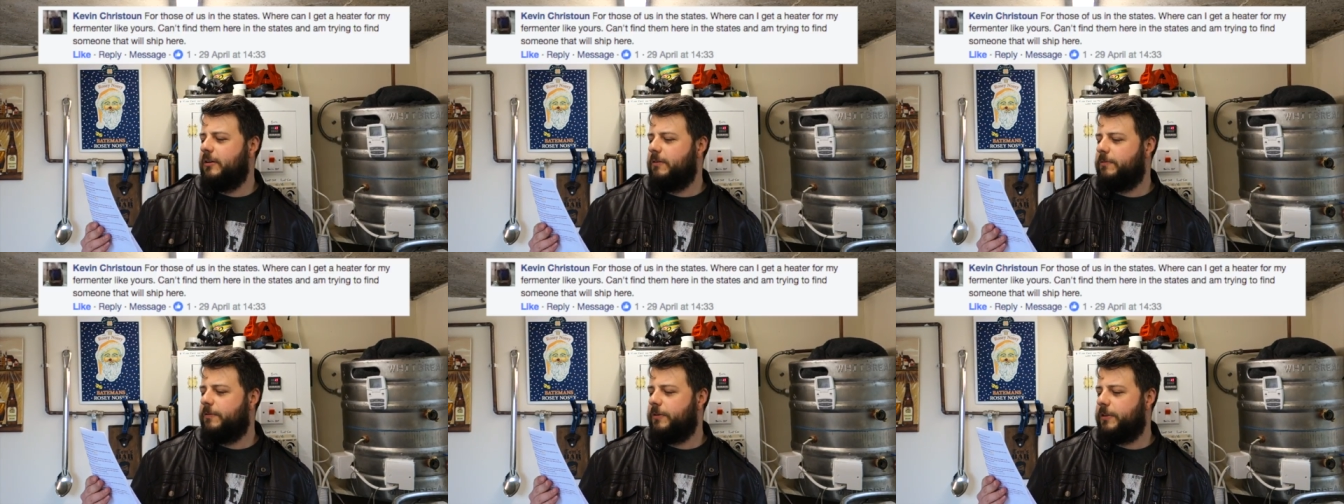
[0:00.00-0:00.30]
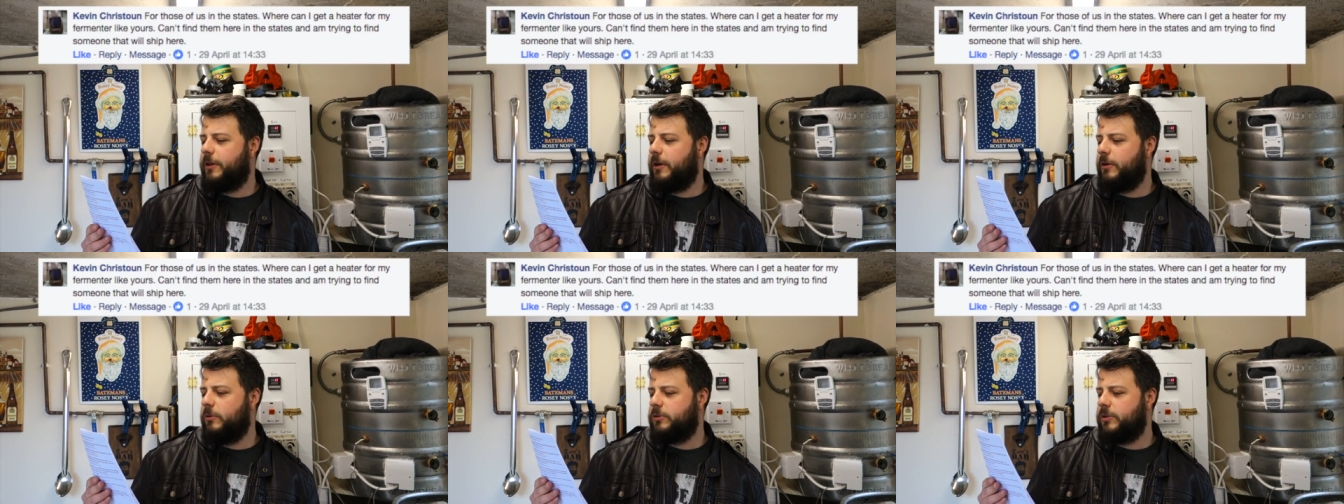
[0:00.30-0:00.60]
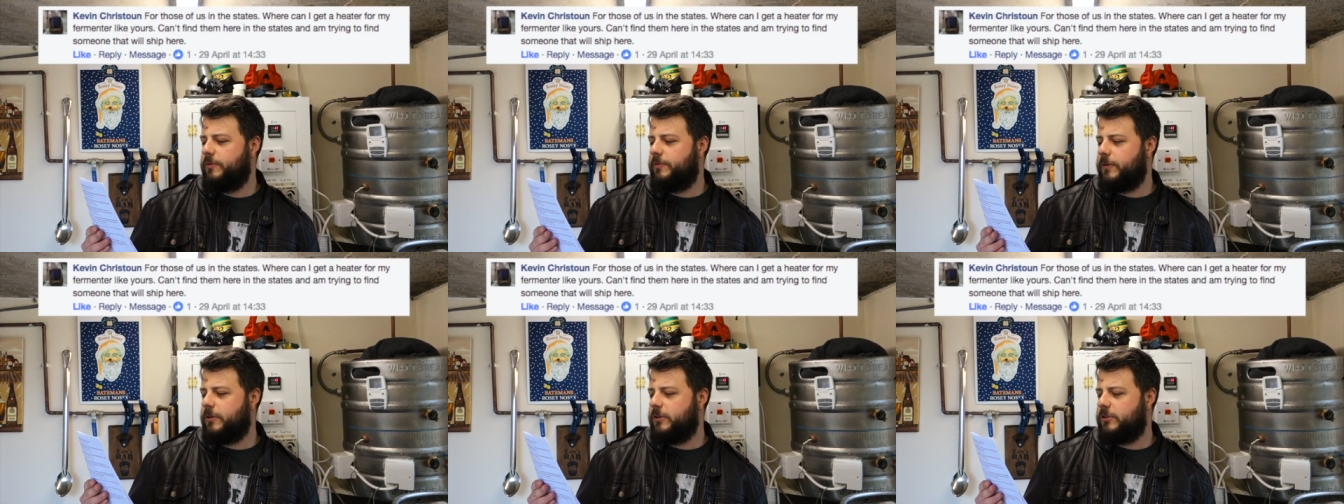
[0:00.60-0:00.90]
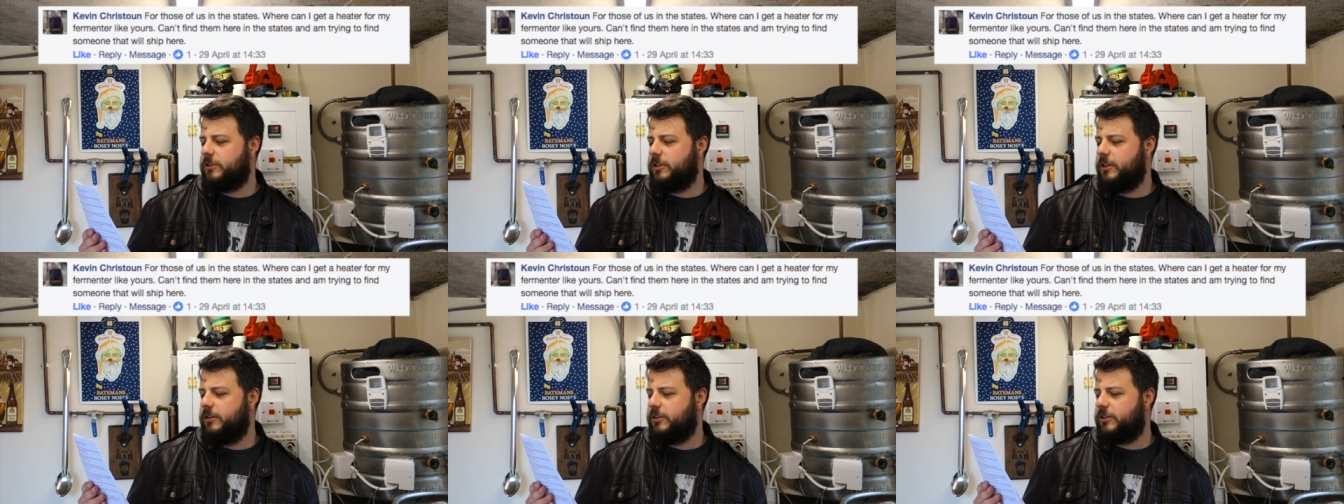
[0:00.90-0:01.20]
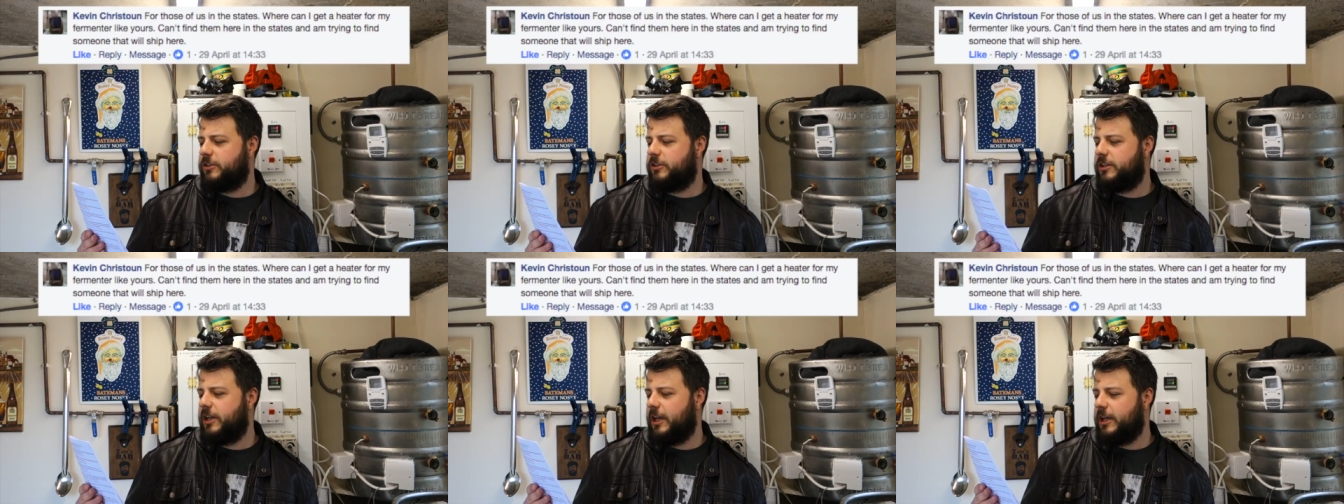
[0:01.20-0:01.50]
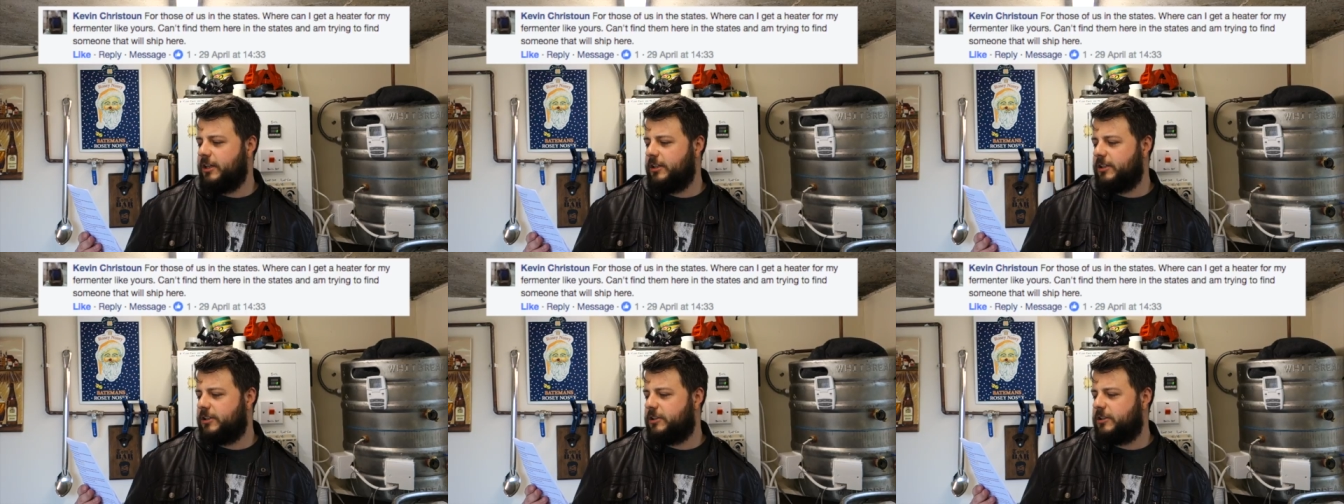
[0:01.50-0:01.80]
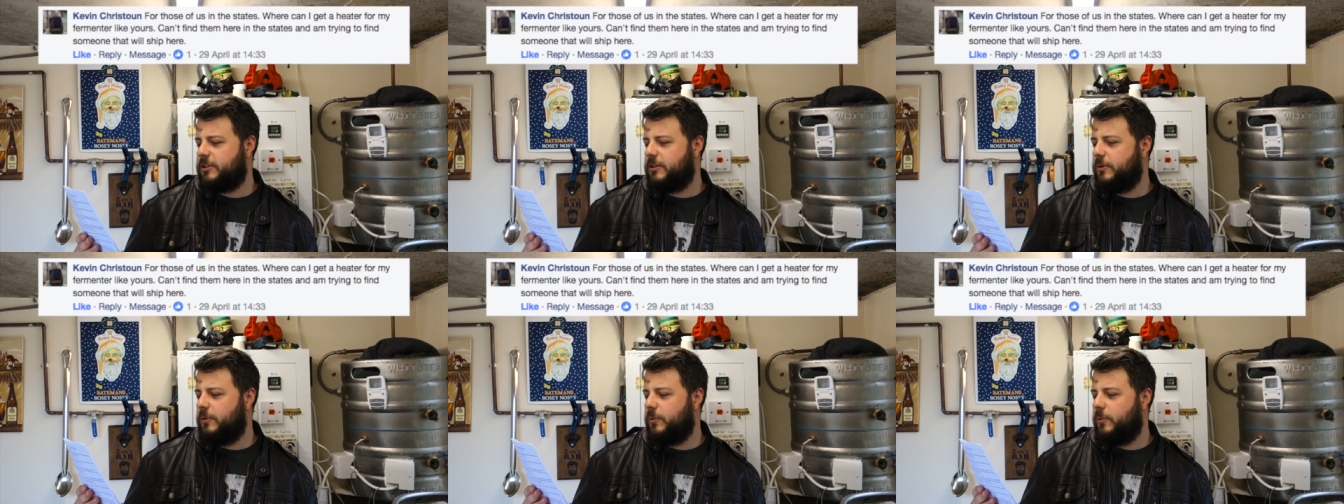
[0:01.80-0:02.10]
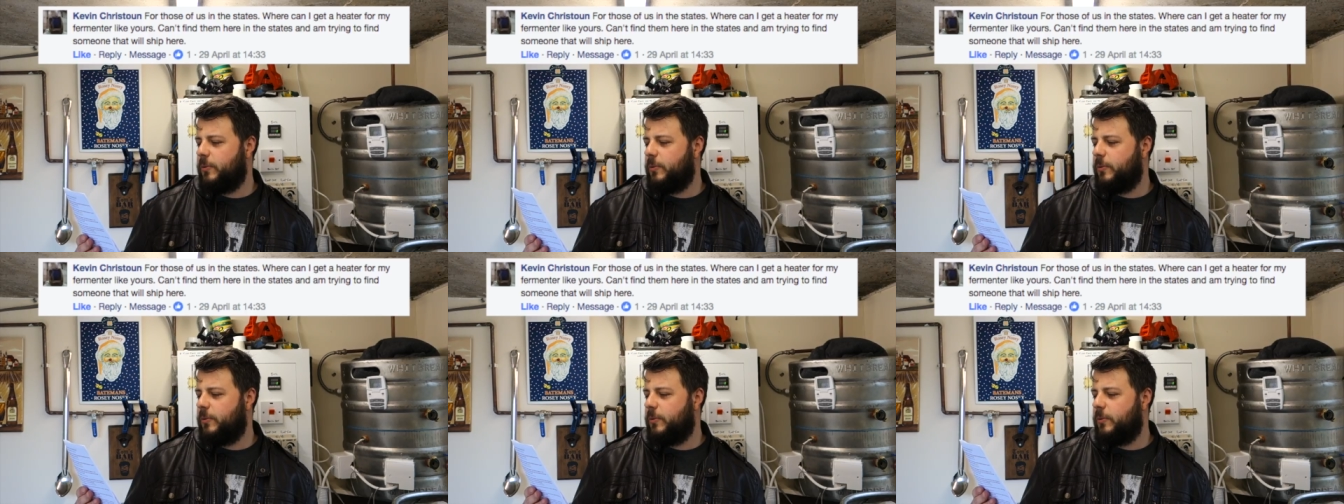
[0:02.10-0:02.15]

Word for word: for those of us in the States,